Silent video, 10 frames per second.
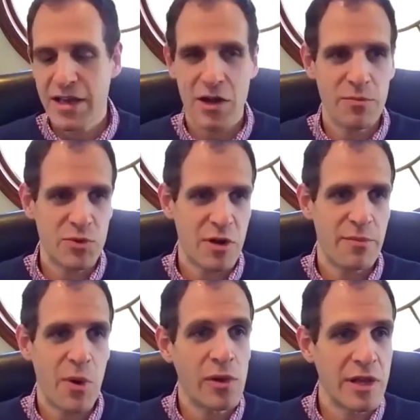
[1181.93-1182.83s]
sort of
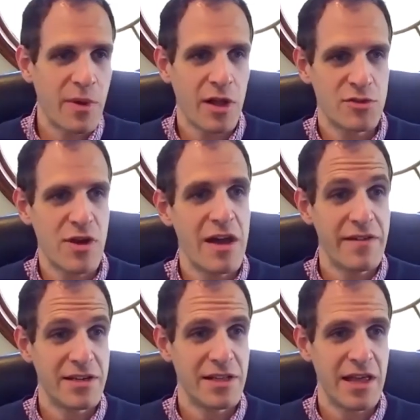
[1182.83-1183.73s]
bowling ball driving
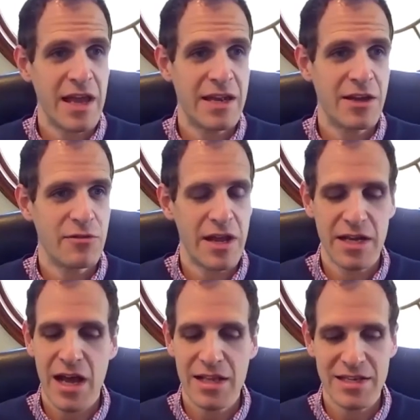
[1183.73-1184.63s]
to the lane and creating
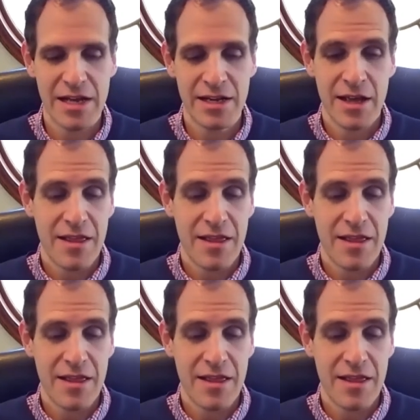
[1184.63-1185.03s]
contact,